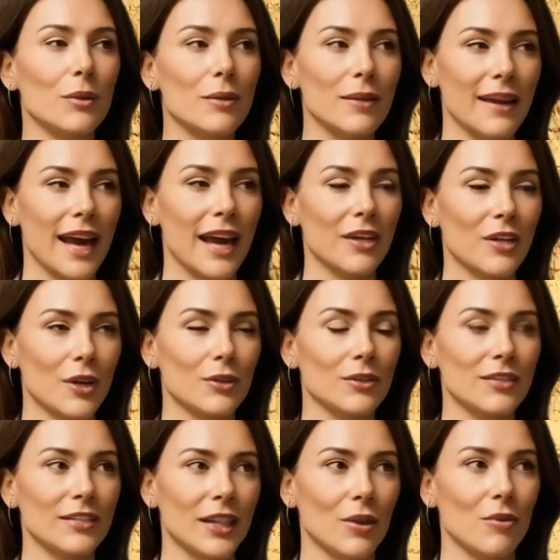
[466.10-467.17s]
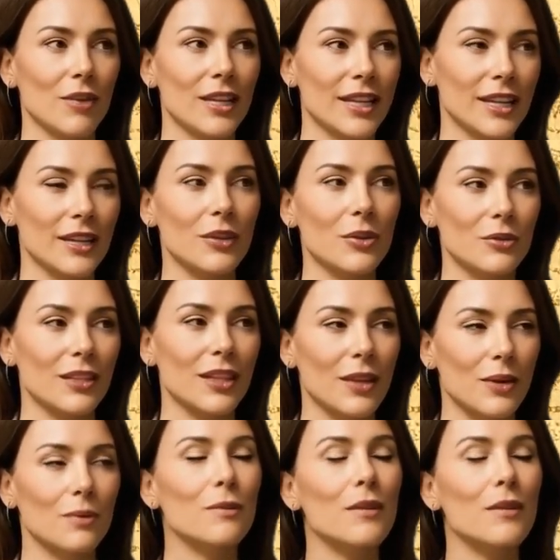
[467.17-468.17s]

Inhale deeply, hold it for a few